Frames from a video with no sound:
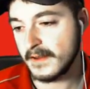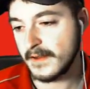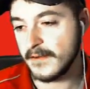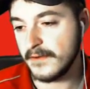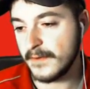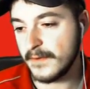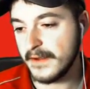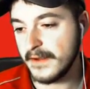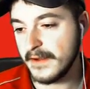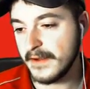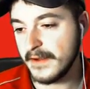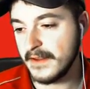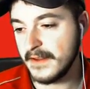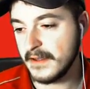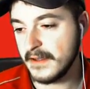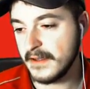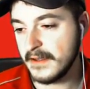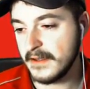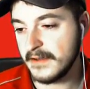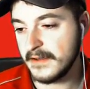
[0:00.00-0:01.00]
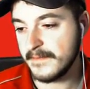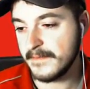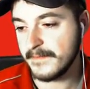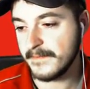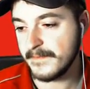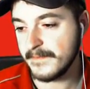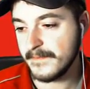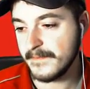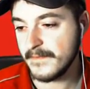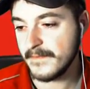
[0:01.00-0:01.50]
why the
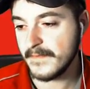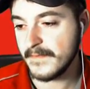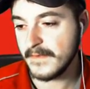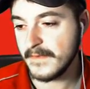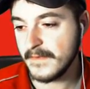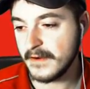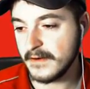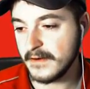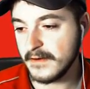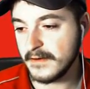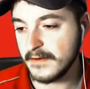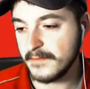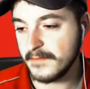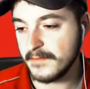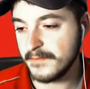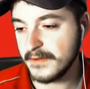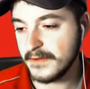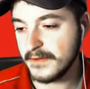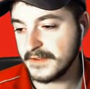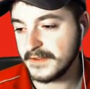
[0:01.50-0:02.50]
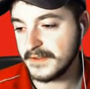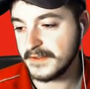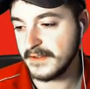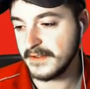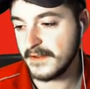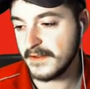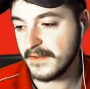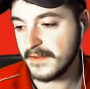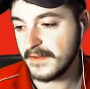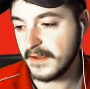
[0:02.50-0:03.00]
our person
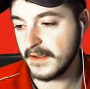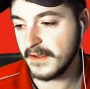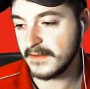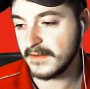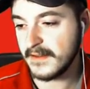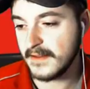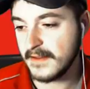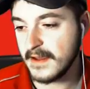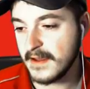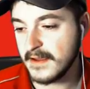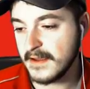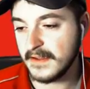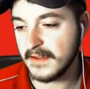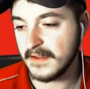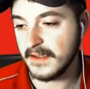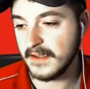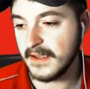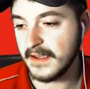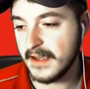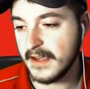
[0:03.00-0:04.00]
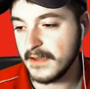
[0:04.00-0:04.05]
thinks that it's a guy,